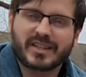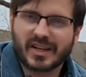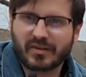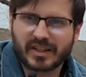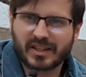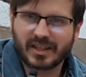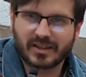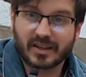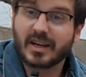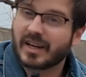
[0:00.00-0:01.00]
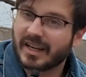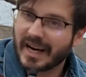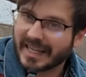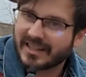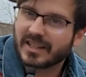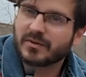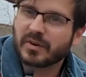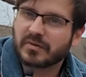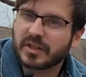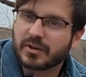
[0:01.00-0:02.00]
seventeenth nineteen
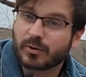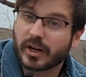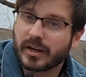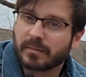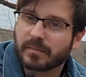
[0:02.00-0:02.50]
fifty-three.